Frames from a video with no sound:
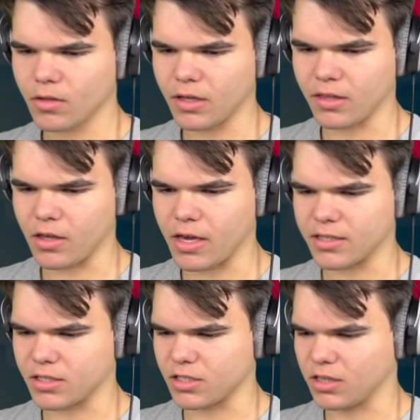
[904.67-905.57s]
I think you
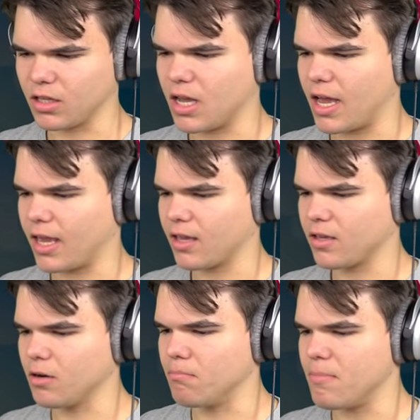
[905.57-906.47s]
guys are just
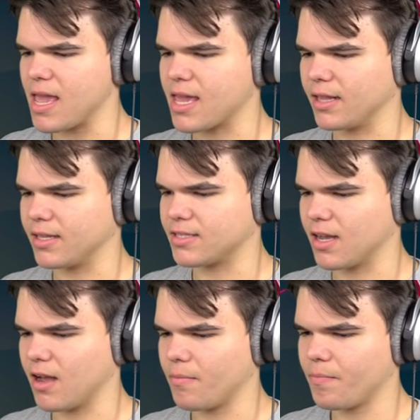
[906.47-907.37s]
lying. You're making this
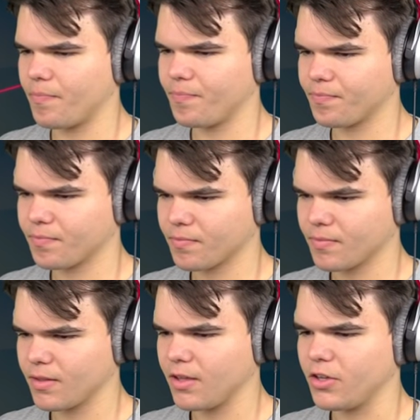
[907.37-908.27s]
up. And he's dead. You
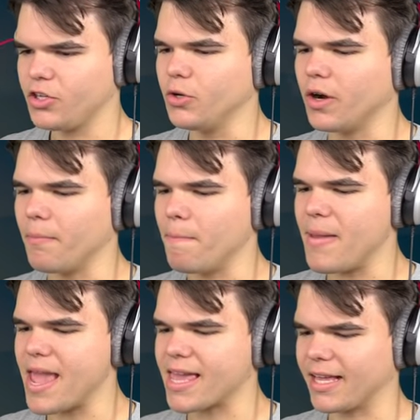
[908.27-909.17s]
just got. You are
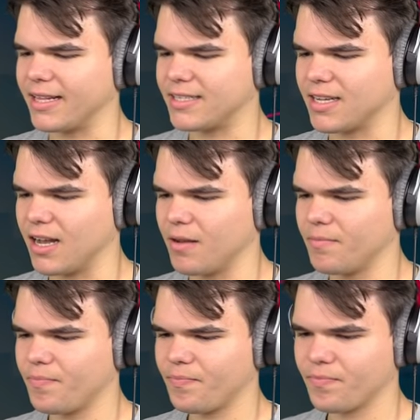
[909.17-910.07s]
making this up.
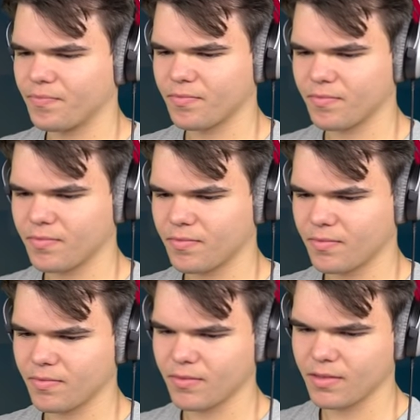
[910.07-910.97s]
Why would we
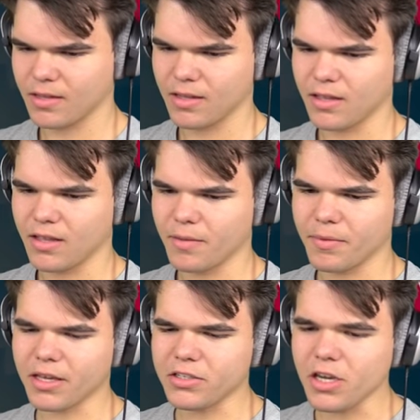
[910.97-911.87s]
make this stuff
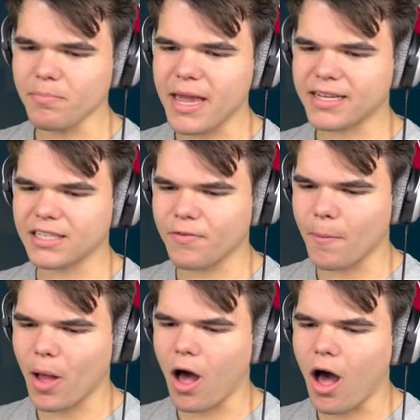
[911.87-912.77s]
up? Because you make stuff
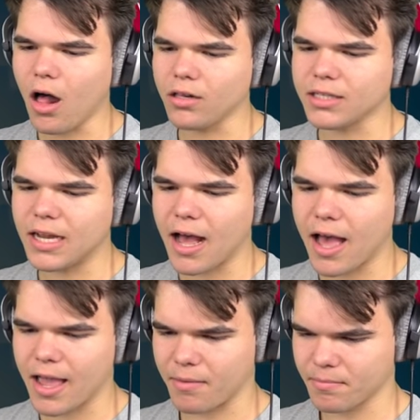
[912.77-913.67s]
up all the
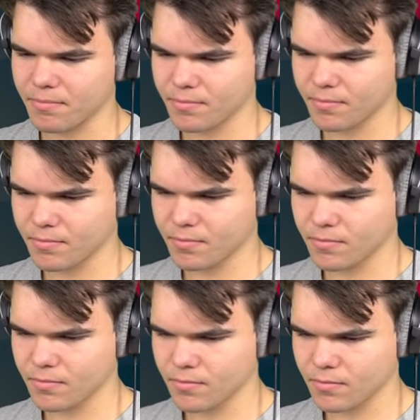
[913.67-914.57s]
time. Okay.
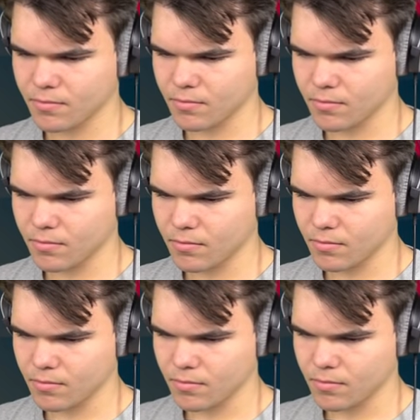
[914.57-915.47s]
Let me kill
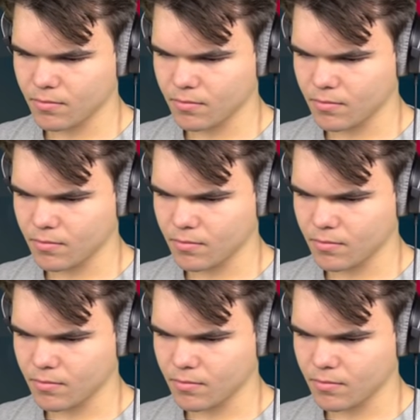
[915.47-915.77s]
Garrett.